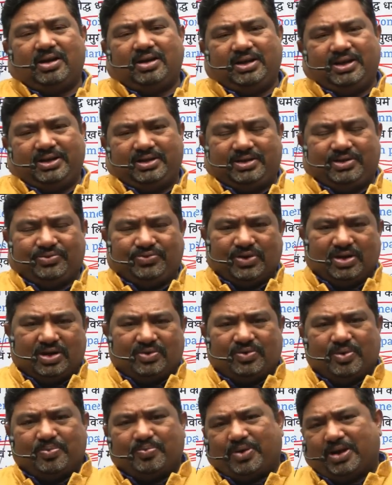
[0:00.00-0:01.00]
in
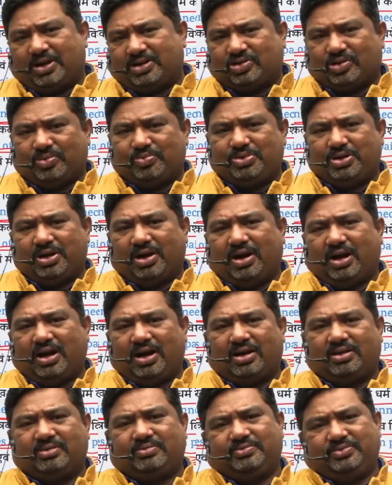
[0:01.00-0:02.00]
different parts of
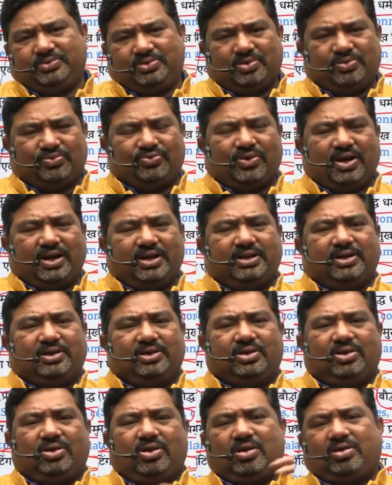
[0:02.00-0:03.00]
Bihar, you'll find a
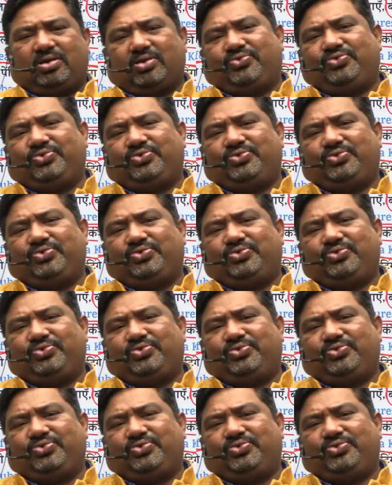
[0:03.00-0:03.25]
lot of,